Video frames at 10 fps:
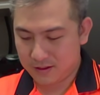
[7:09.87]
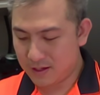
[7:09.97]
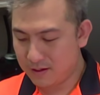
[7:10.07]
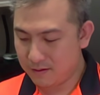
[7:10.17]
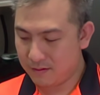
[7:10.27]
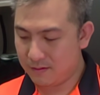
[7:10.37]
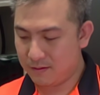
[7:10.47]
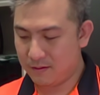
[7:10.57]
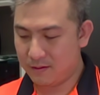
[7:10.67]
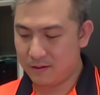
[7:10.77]
Okay,
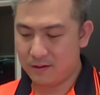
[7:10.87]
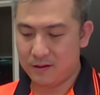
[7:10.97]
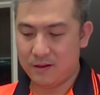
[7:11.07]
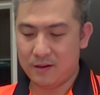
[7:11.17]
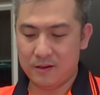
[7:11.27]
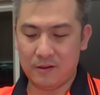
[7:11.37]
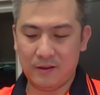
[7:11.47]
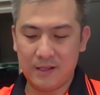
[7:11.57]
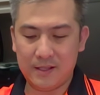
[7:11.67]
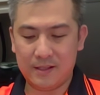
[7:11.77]

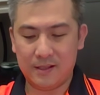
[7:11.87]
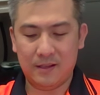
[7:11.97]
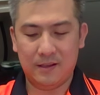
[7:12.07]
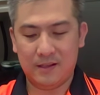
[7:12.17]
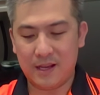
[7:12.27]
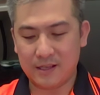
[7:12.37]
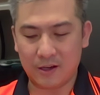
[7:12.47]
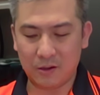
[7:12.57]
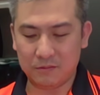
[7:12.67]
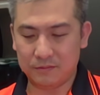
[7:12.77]
so this stays
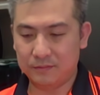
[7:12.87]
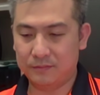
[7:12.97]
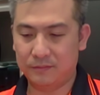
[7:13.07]
at home.